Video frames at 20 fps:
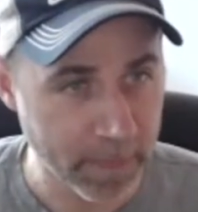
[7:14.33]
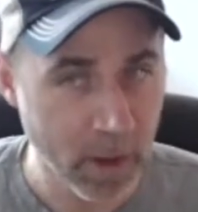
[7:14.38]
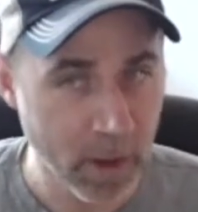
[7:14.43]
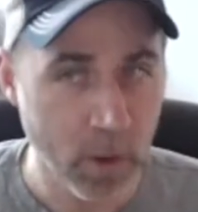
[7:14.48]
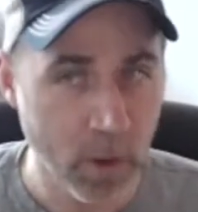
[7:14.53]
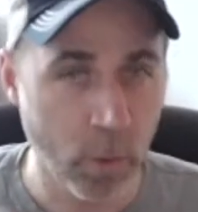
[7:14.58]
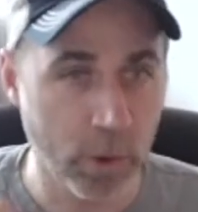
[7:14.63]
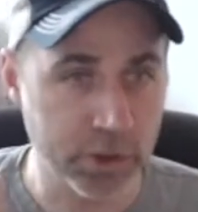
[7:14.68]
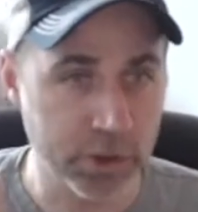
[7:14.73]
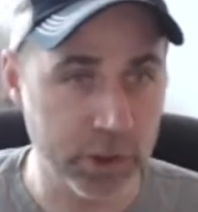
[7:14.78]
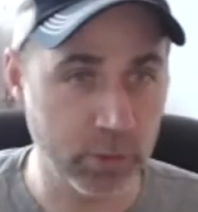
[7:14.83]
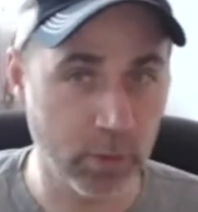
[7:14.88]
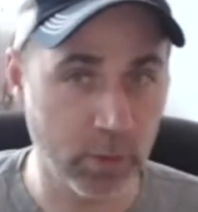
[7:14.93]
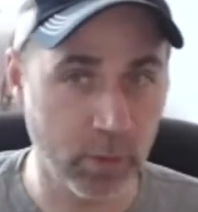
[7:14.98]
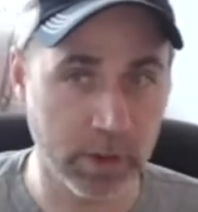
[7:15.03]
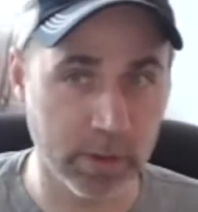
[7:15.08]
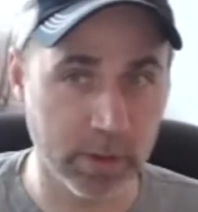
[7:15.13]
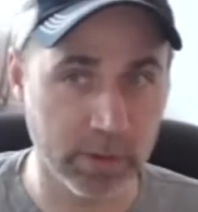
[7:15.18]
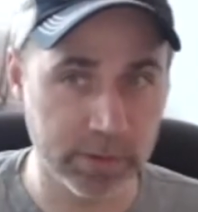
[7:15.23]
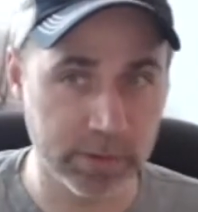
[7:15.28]
What you will
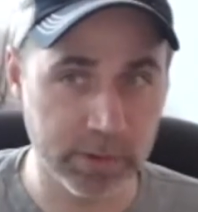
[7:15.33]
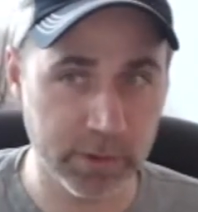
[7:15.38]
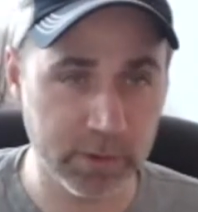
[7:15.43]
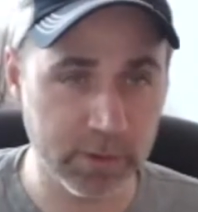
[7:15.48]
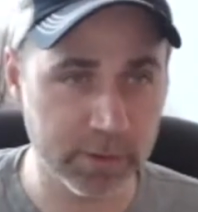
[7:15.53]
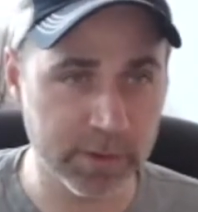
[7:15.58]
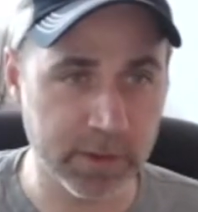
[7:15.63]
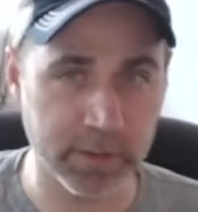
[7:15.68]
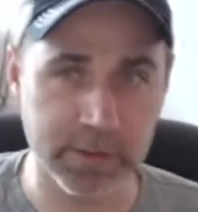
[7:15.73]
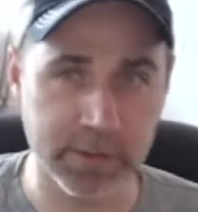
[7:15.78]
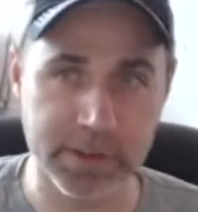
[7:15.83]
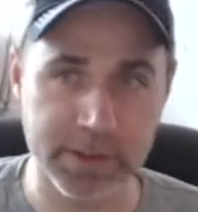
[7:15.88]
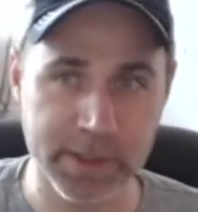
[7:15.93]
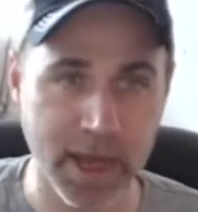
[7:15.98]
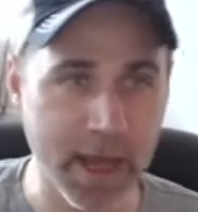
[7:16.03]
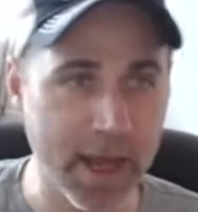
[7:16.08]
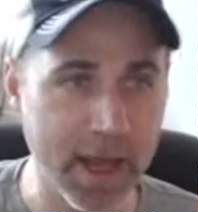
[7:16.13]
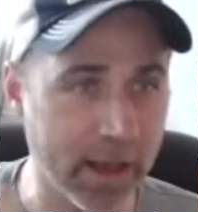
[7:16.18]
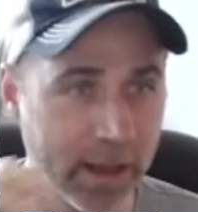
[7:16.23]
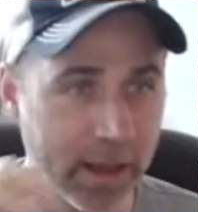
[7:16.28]
want to turn to is
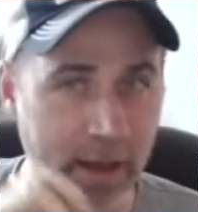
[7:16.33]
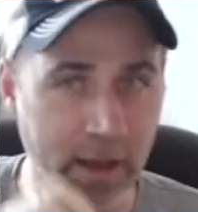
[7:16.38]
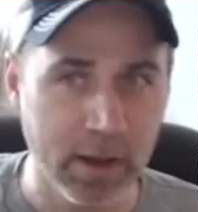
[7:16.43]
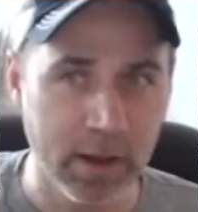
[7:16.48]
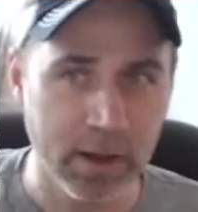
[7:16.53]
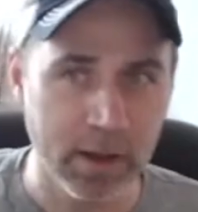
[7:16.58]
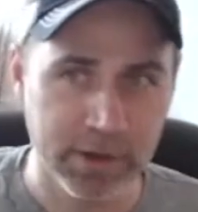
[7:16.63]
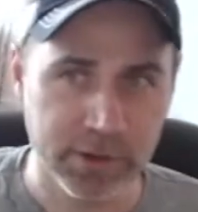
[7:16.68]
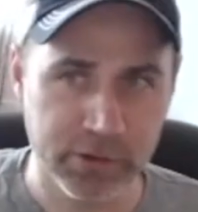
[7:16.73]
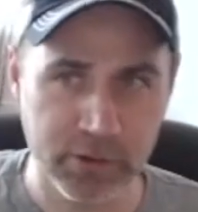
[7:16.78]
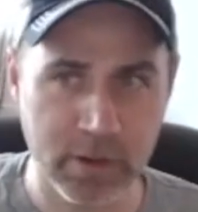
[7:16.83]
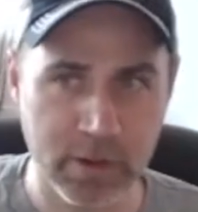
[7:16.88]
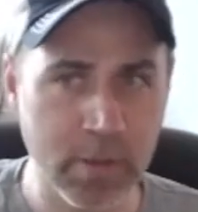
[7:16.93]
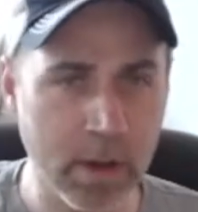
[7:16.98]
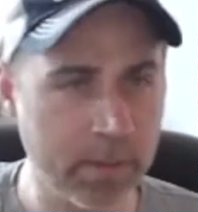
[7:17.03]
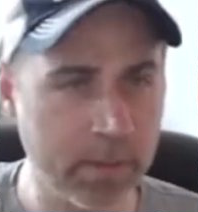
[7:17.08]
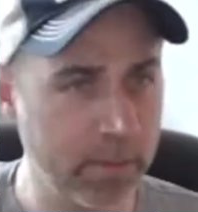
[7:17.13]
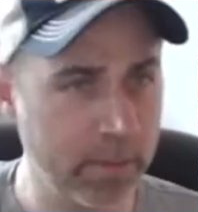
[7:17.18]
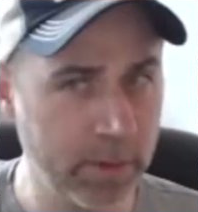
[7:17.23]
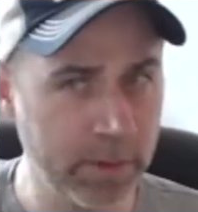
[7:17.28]
hey, stream my
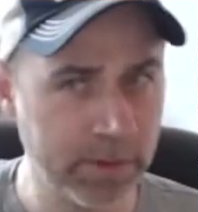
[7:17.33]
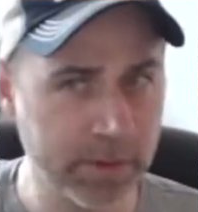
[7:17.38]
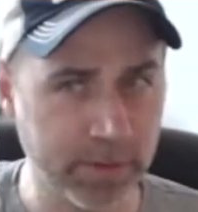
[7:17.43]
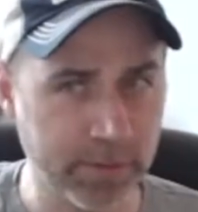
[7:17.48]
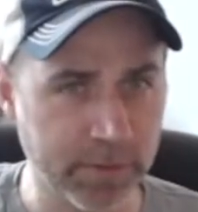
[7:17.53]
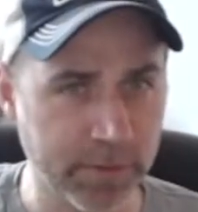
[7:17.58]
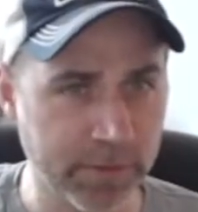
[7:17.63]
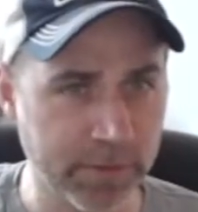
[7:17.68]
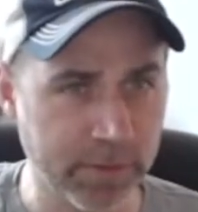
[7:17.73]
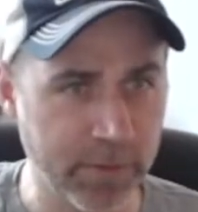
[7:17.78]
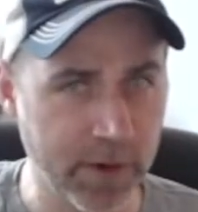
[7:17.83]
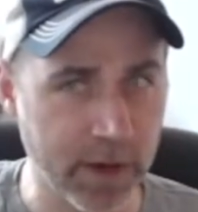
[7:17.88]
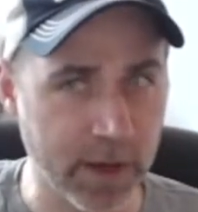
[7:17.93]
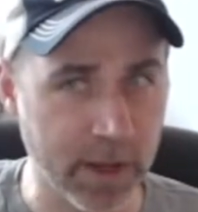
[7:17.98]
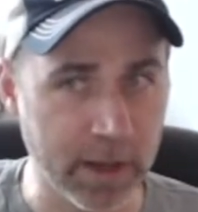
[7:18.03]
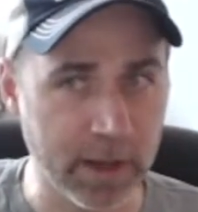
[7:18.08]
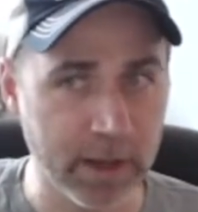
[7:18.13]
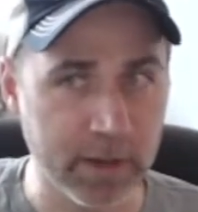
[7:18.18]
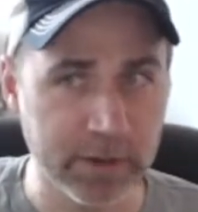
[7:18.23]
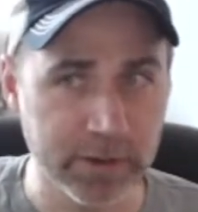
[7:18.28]
music for
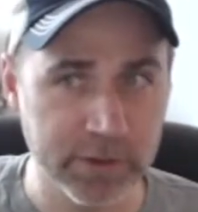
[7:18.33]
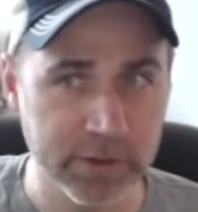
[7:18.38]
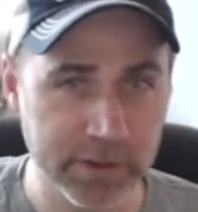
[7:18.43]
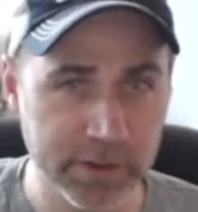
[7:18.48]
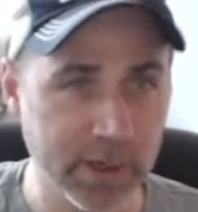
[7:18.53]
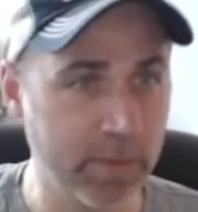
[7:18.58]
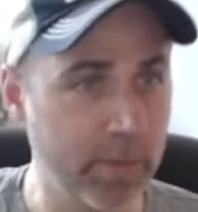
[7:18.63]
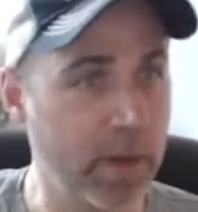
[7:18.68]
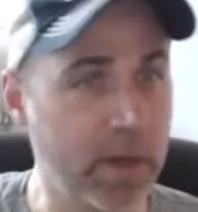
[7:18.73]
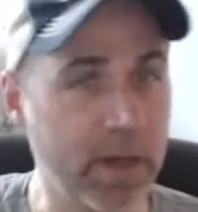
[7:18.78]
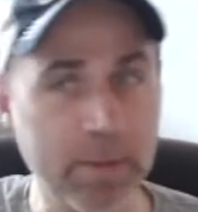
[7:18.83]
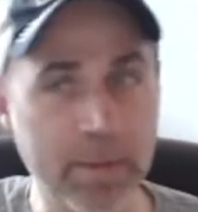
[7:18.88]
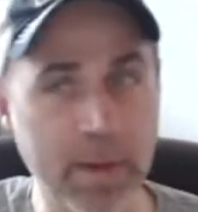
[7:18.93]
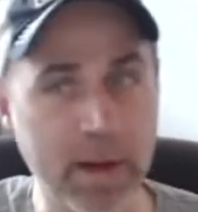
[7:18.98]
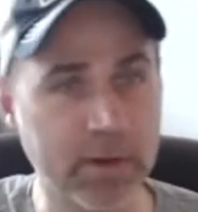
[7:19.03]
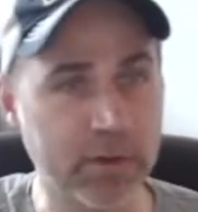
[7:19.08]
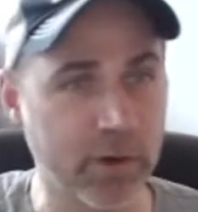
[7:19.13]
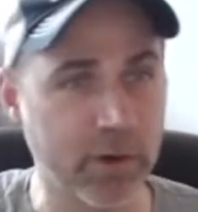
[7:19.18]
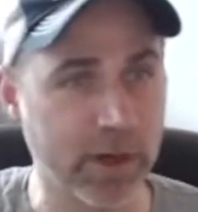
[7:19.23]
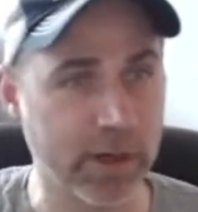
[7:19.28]
free, just give me an
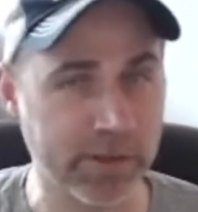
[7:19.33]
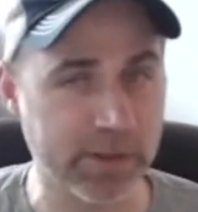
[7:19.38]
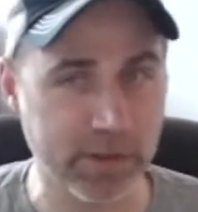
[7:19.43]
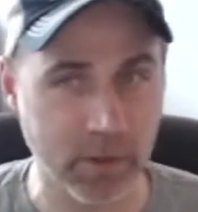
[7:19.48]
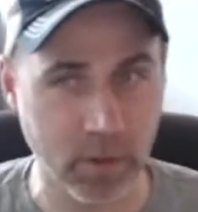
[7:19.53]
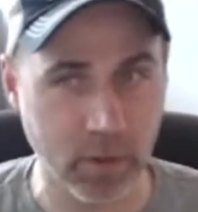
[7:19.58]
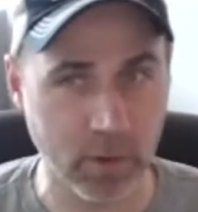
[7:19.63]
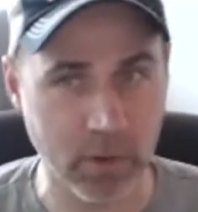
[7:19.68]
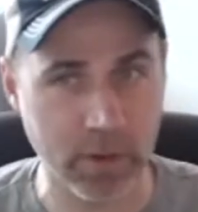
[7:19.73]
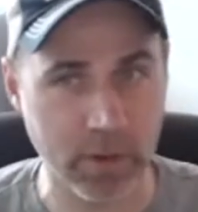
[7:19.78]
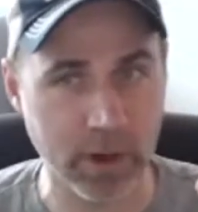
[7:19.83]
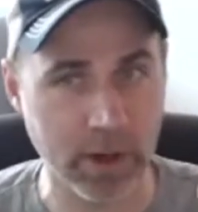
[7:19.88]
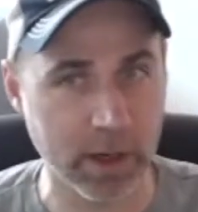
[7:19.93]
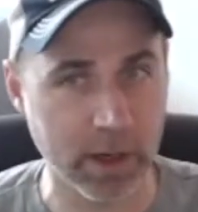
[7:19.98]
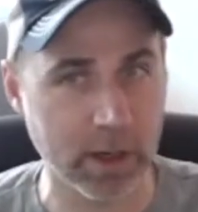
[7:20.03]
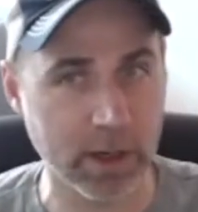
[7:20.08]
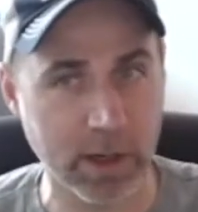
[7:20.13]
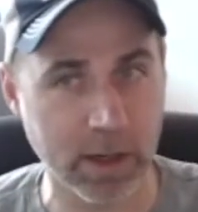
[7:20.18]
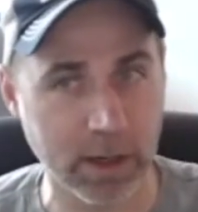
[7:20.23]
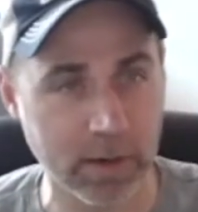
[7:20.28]
email address or
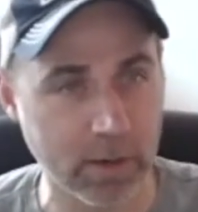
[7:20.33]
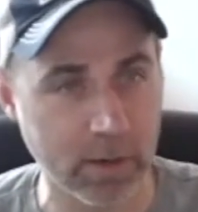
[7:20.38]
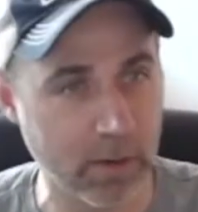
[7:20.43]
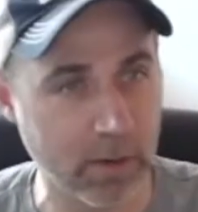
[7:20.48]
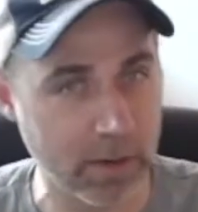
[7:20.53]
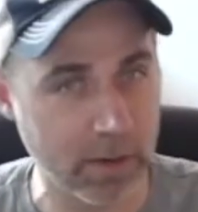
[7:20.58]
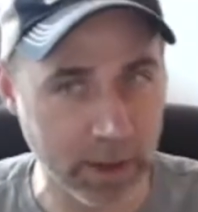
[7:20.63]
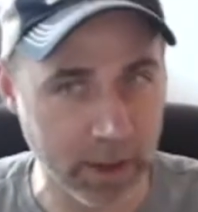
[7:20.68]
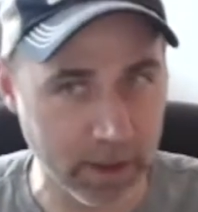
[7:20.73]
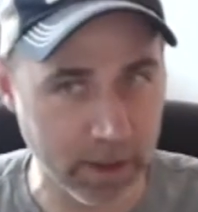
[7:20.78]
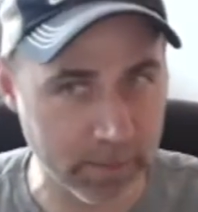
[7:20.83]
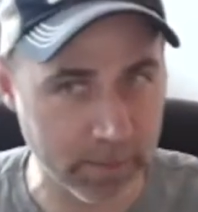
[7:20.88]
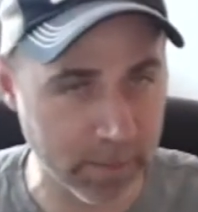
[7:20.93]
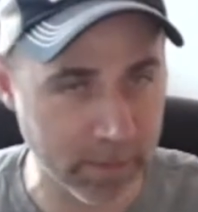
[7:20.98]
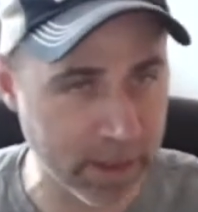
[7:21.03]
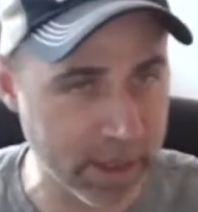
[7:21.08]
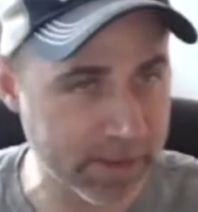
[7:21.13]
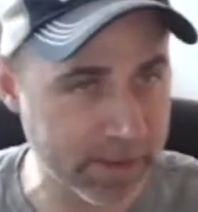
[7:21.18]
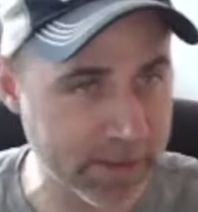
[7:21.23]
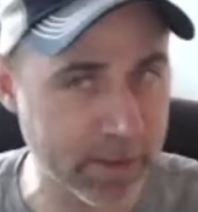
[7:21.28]

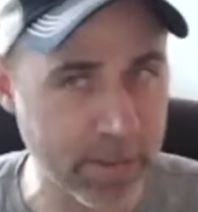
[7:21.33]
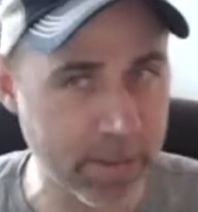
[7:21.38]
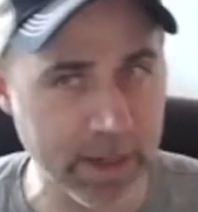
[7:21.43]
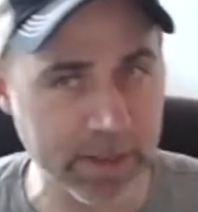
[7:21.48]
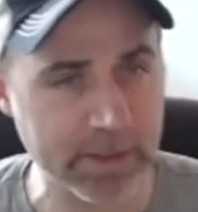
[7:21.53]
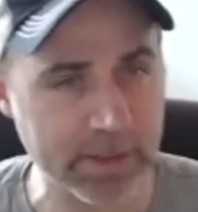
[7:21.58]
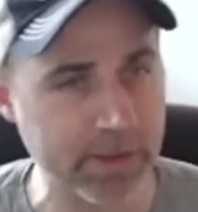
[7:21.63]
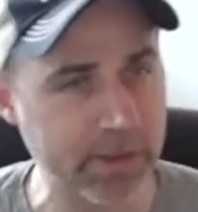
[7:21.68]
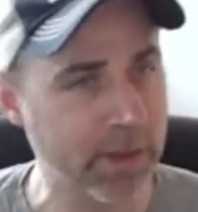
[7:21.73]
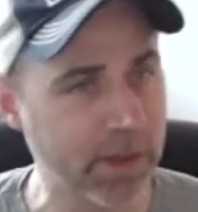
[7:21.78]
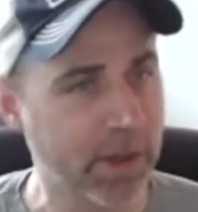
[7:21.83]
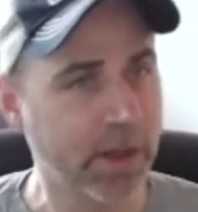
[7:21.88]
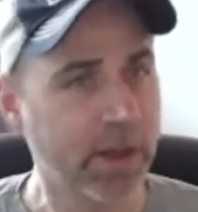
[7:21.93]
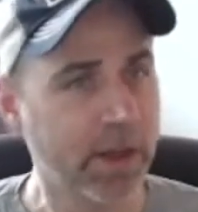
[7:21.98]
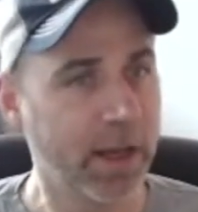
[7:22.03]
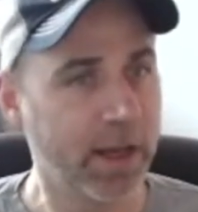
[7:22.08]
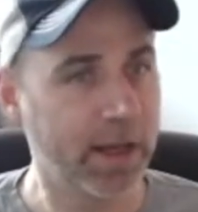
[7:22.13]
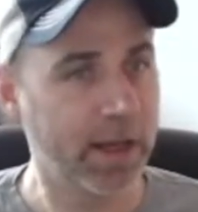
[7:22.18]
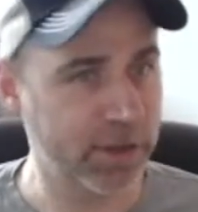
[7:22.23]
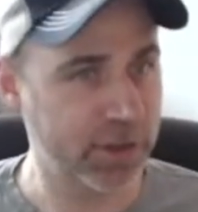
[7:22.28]
an SMS
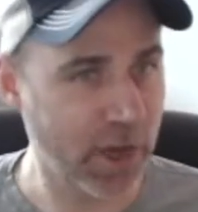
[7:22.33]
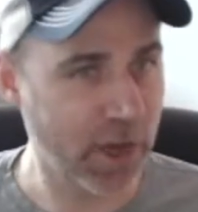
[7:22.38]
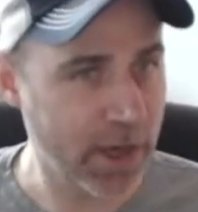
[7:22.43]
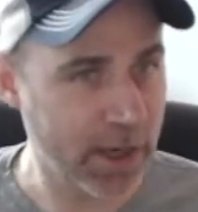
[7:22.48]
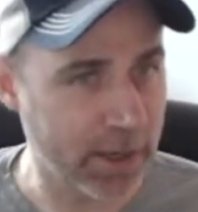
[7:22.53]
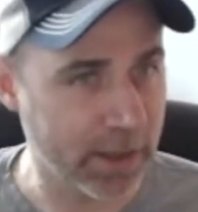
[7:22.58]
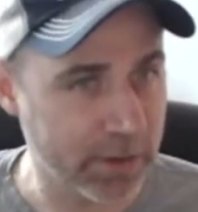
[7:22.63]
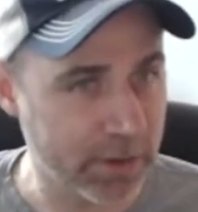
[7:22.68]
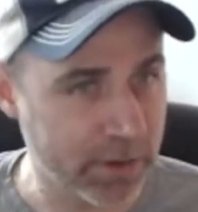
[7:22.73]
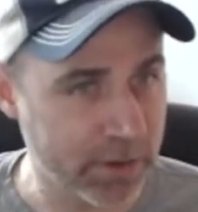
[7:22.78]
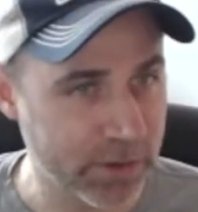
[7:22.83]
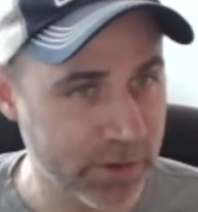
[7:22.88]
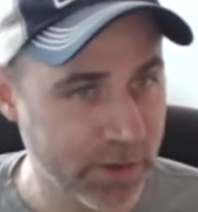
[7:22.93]
in exchange.